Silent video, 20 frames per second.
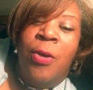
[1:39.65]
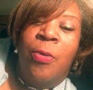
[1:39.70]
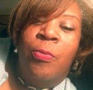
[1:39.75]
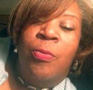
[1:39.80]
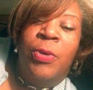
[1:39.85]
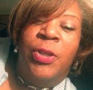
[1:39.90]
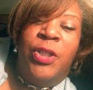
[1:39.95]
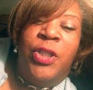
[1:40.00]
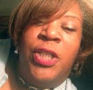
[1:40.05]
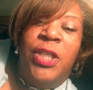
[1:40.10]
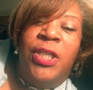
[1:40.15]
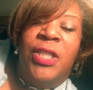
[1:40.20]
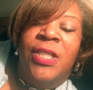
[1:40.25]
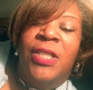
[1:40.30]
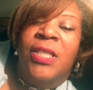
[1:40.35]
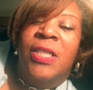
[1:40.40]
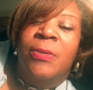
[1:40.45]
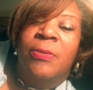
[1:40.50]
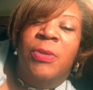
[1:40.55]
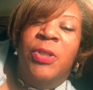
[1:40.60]
when she
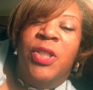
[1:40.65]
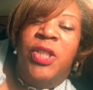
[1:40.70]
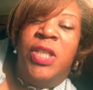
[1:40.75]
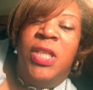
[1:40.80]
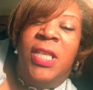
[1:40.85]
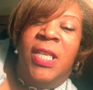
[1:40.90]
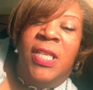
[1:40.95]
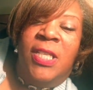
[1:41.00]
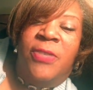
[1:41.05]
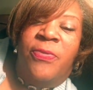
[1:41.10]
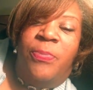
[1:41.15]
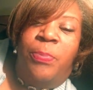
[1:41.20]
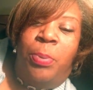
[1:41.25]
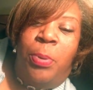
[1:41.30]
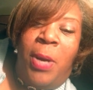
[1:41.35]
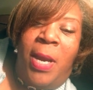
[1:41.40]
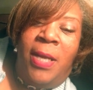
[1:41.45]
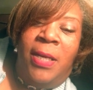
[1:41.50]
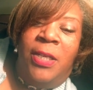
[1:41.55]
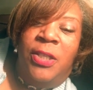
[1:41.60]
just when she gets
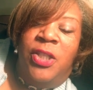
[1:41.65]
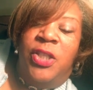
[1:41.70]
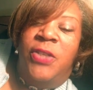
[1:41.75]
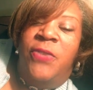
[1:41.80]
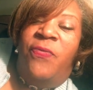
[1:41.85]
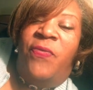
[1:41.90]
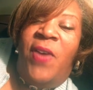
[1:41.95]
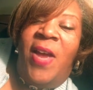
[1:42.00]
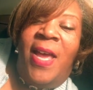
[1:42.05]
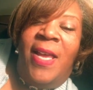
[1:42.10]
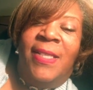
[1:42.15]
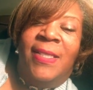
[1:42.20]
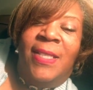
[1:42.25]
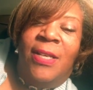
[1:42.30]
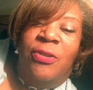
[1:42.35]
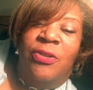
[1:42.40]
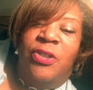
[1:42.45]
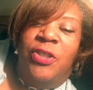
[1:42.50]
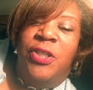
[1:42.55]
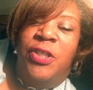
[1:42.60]
pregnant. She finds
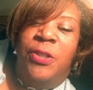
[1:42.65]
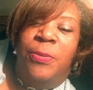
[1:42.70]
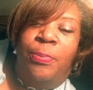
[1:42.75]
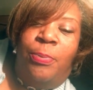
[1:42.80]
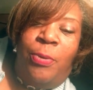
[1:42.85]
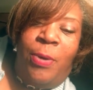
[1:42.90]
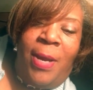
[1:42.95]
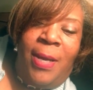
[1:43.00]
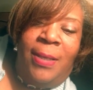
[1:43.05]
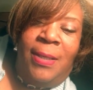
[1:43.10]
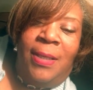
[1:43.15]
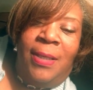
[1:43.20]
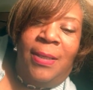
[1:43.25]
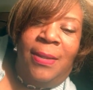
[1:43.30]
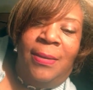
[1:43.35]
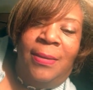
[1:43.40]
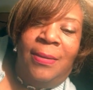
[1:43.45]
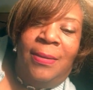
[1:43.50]
out she's pregnant.